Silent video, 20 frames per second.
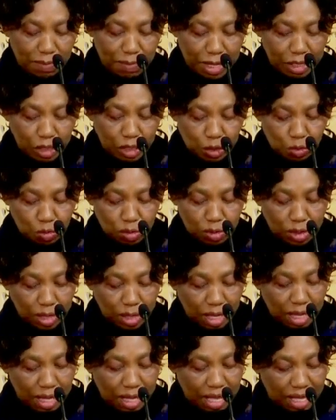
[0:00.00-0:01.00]
May-June
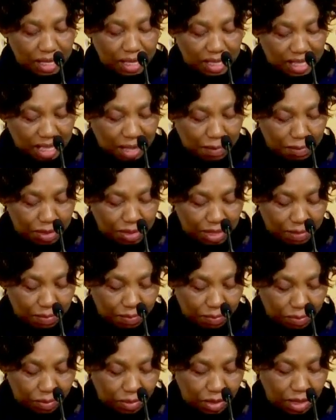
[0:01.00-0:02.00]
exams.
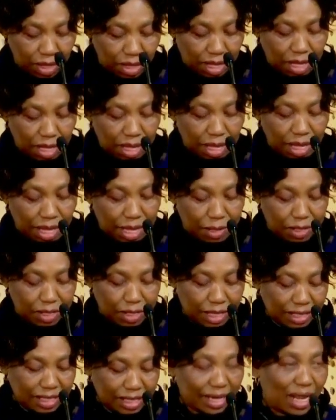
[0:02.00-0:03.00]
And
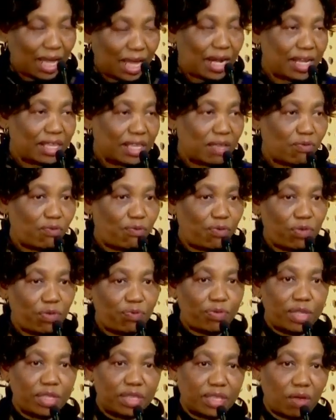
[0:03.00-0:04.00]
the
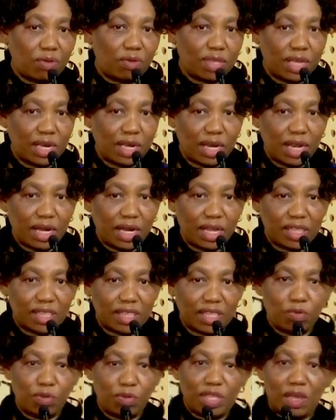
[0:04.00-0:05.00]
350,000 learners
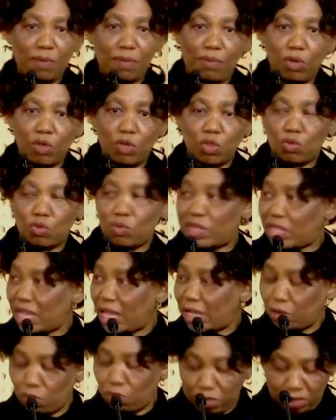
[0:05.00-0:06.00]
that were supposed to
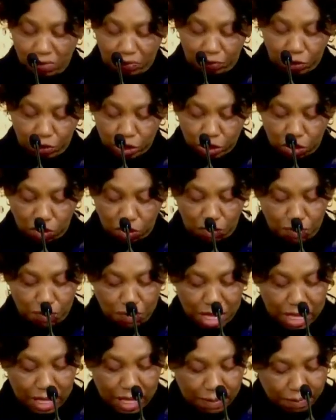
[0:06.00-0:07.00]
start on the 4th of
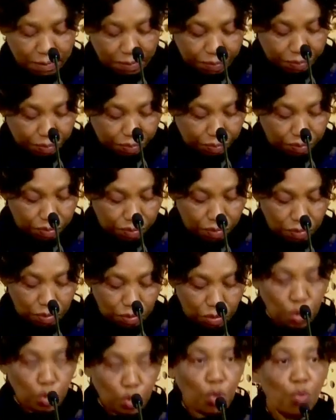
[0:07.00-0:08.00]
May
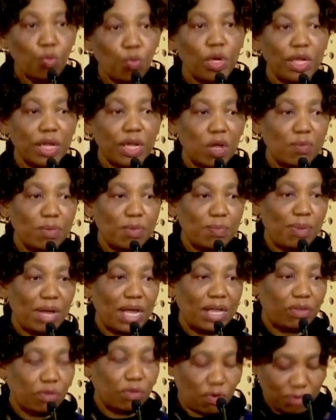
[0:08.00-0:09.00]
will now be
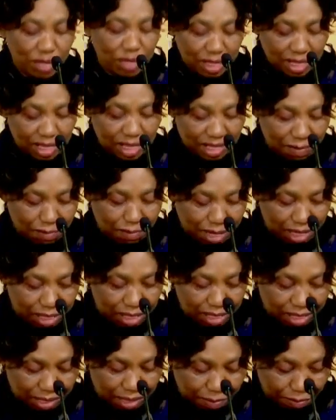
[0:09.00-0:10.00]
part of the December
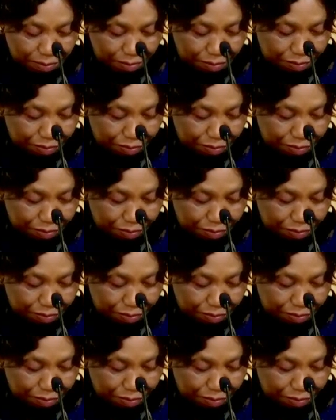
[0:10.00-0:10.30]
exam.